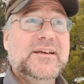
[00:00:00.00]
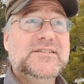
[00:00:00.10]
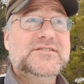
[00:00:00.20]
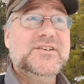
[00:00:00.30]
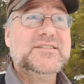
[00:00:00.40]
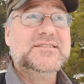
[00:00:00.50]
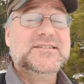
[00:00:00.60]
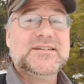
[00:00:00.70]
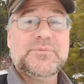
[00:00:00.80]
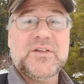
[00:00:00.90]
is just
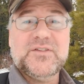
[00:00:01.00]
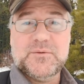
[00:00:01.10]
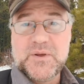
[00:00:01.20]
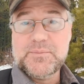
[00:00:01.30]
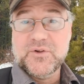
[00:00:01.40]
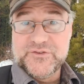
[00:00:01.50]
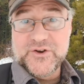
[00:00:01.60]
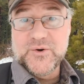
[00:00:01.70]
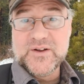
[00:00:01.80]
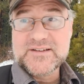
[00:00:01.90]
something that people do.